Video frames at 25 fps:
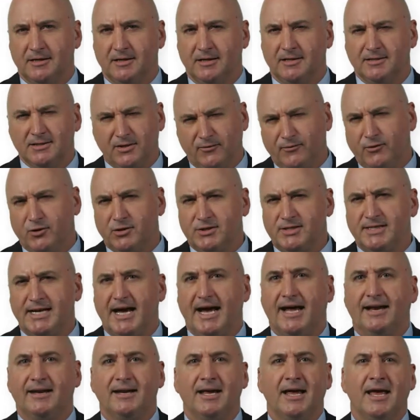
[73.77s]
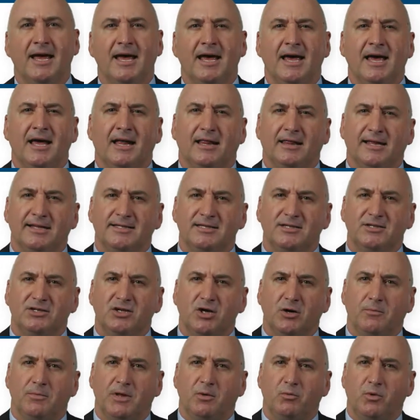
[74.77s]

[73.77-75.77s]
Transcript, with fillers: So, for a start, let's assume that